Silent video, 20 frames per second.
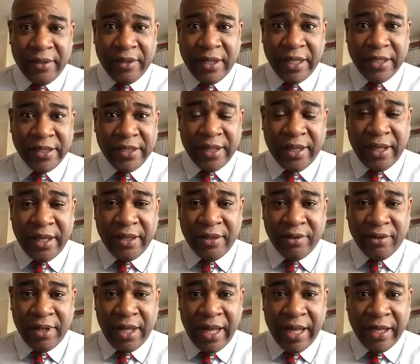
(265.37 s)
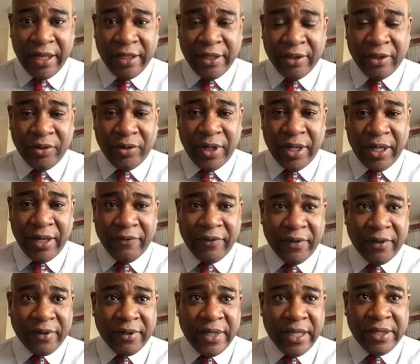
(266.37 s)
things like that. I have
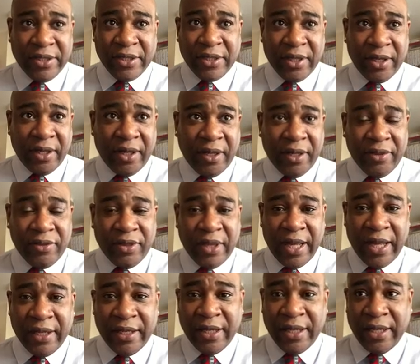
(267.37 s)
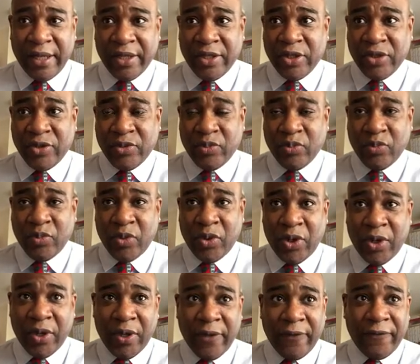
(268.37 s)
a guitar that is
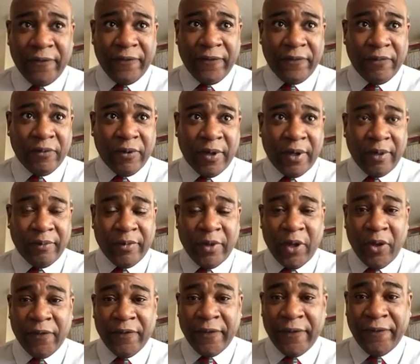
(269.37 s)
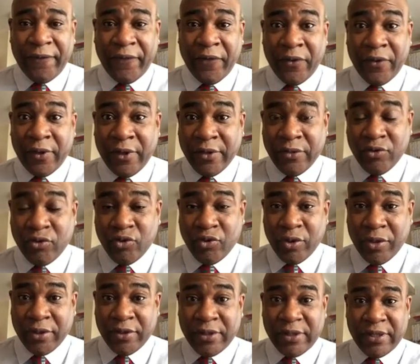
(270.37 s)
worth over
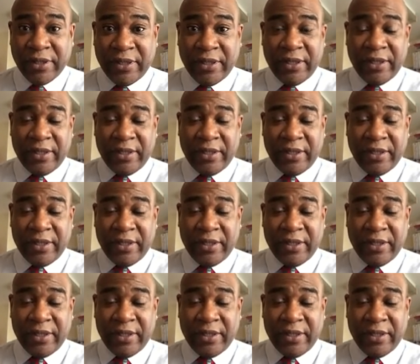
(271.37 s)
400